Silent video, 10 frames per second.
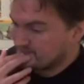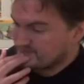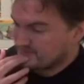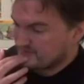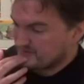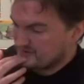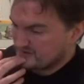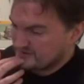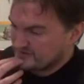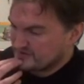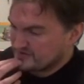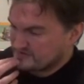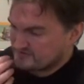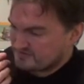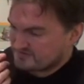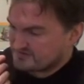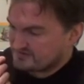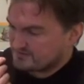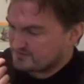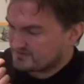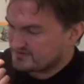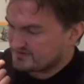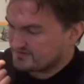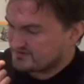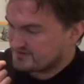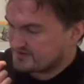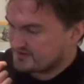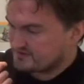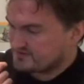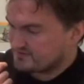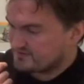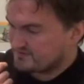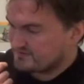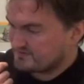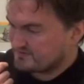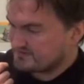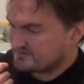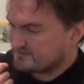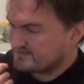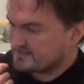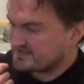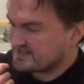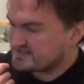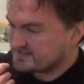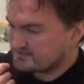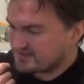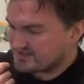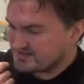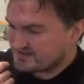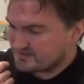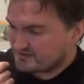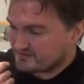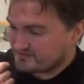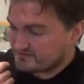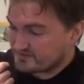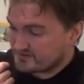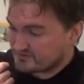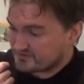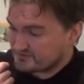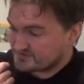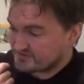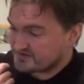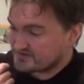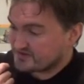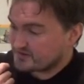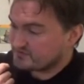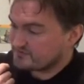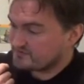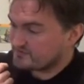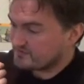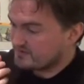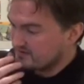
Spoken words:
So what we've got, audio commentary by Tim Lucas, the on-set correspondent for Cinema Fantastique magazine and author of Videodrome Studies in the Horror Film.